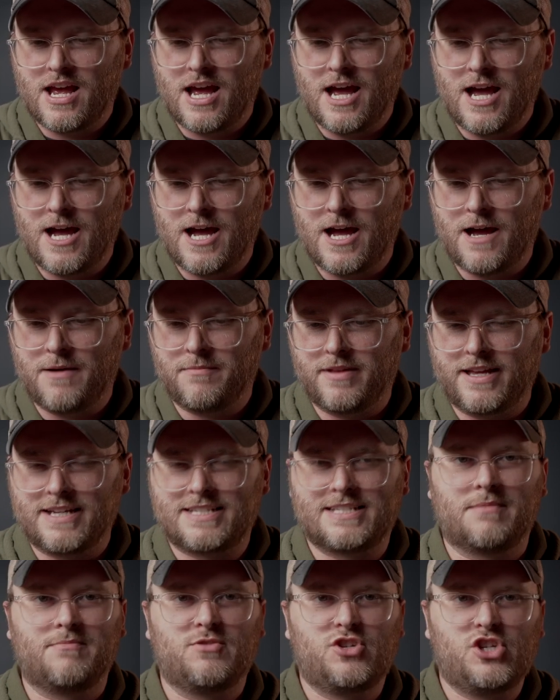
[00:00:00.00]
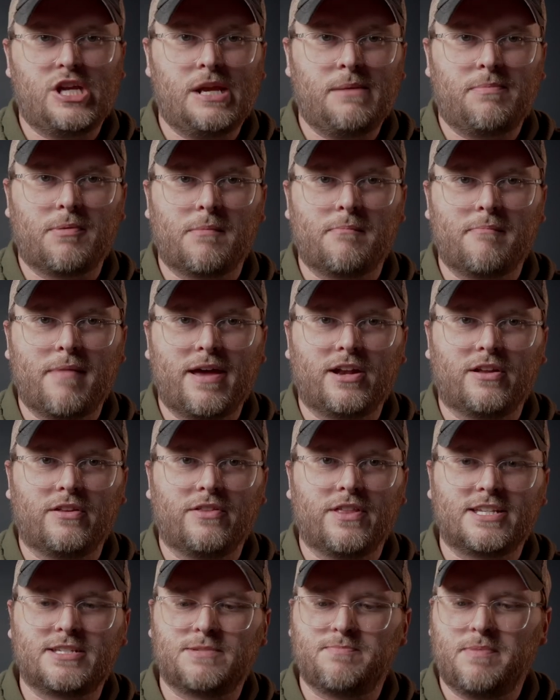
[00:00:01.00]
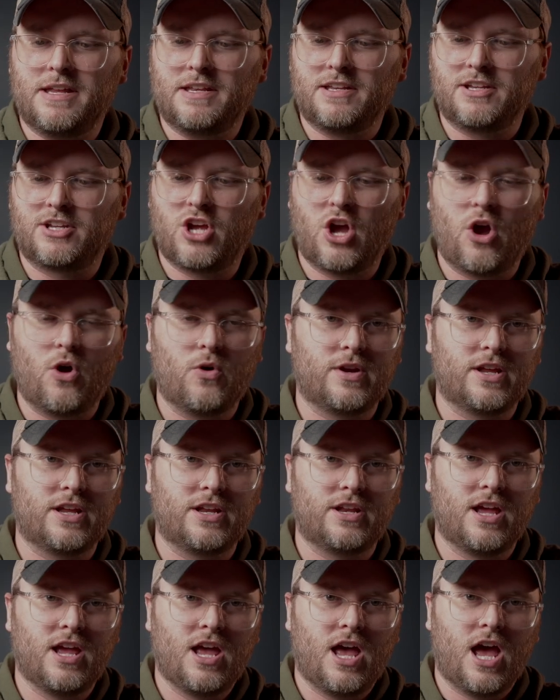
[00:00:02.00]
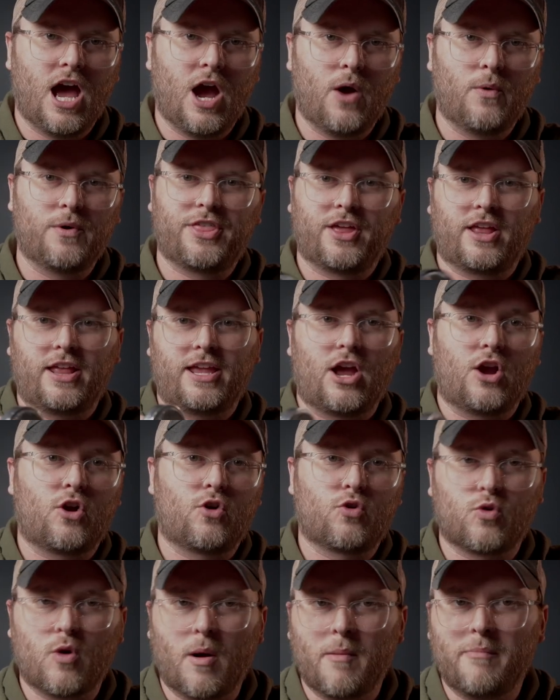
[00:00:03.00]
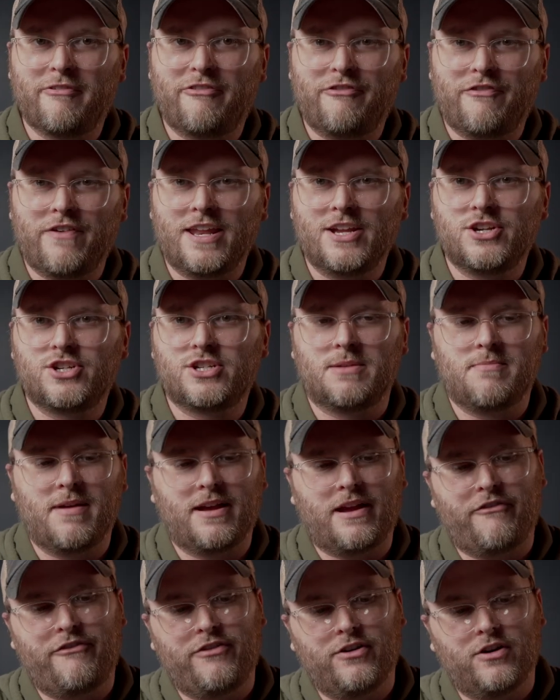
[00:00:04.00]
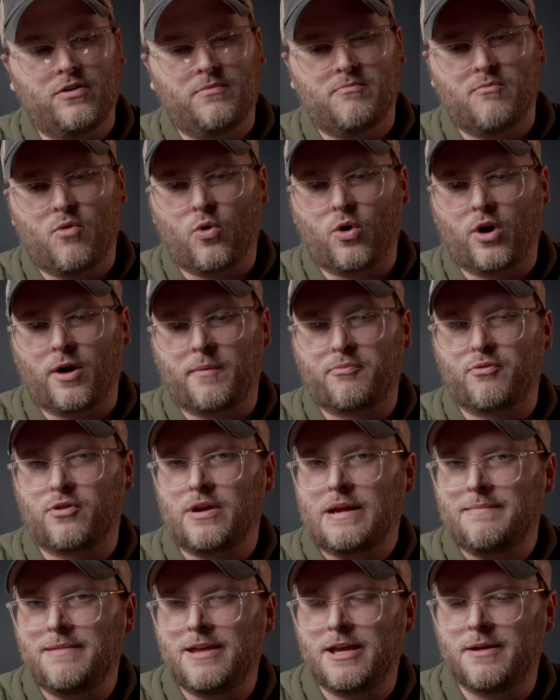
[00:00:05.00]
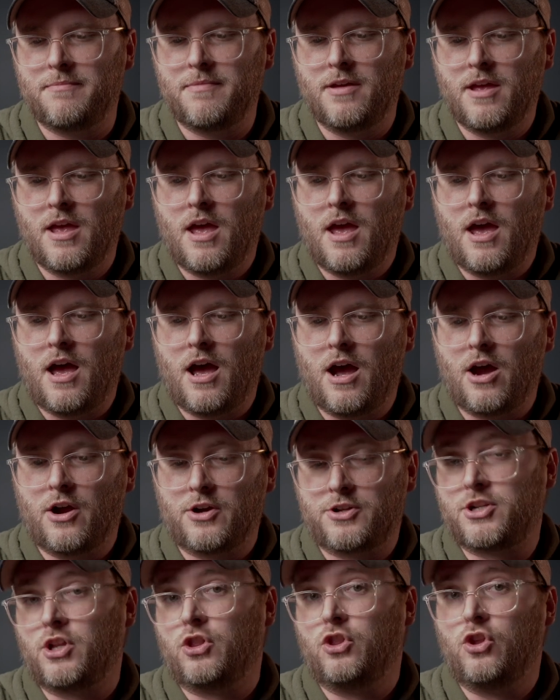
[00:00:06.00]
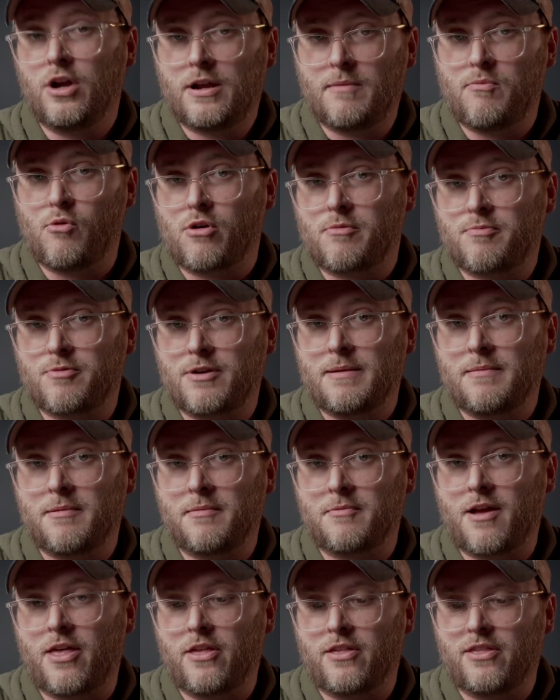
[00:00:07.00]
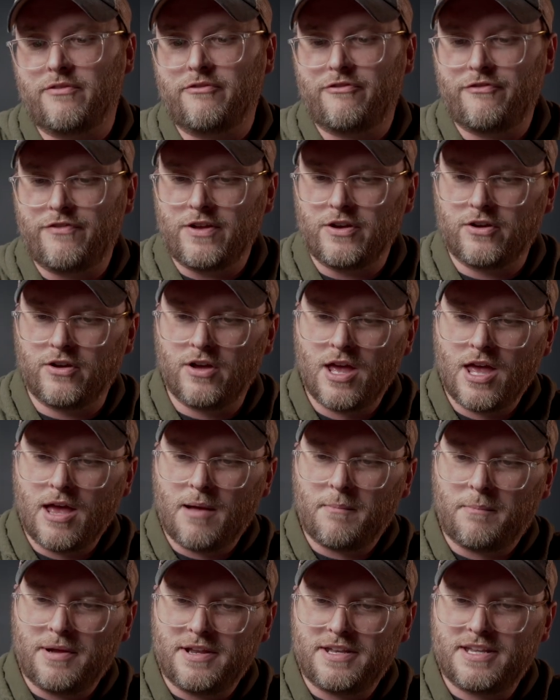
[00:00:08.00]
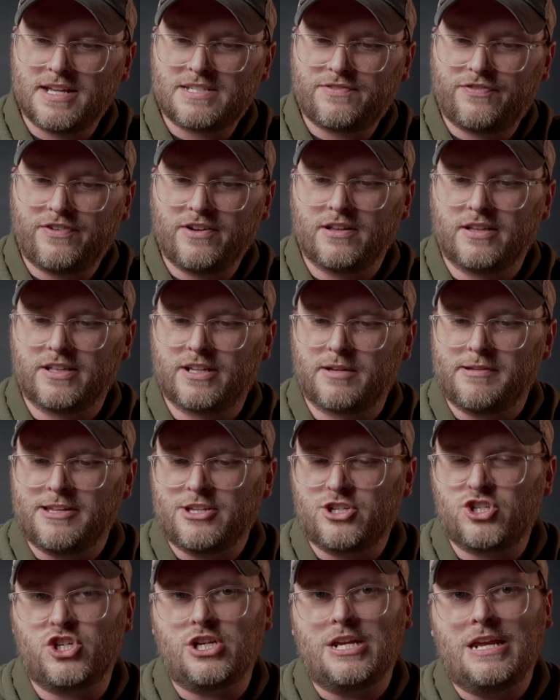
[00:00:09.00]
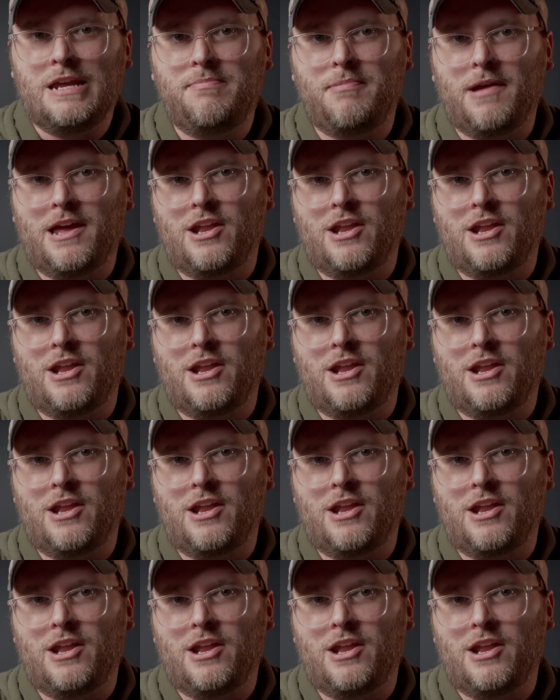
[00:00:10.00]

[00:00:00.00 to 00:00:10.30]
like some cheaper metal that's been coated with like a chrome finish to make it feel more premium, to look more premium rather than feel, but it does feel a little bit cheap.